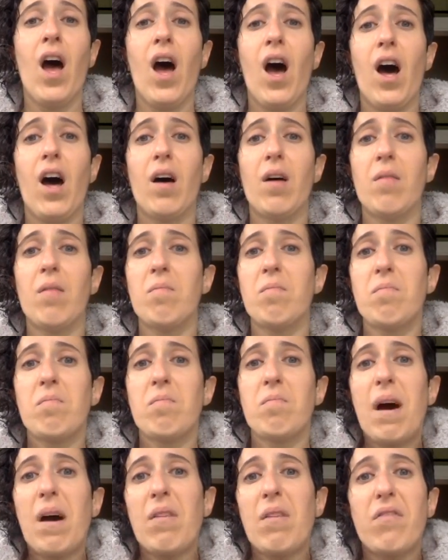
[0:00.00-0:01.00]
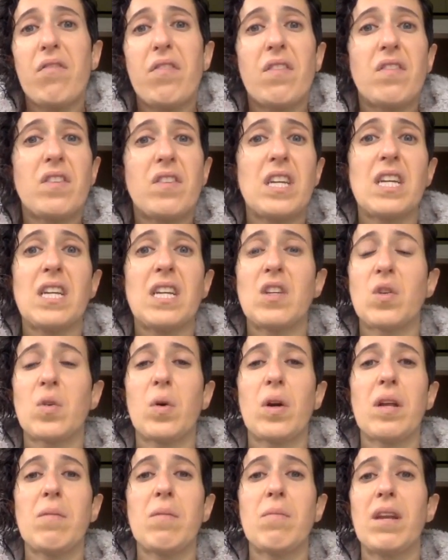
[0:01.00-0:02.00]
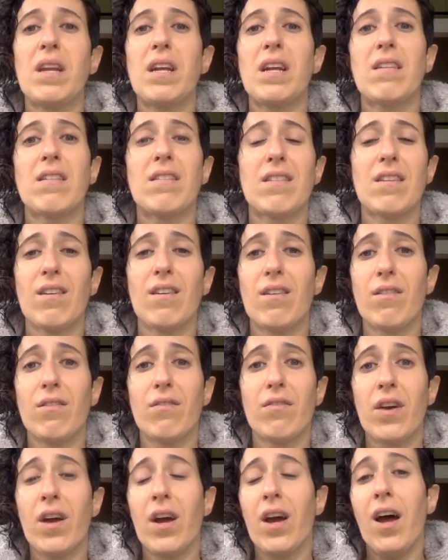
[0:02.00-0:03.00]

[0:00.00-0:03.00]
about 15, 20 minutes of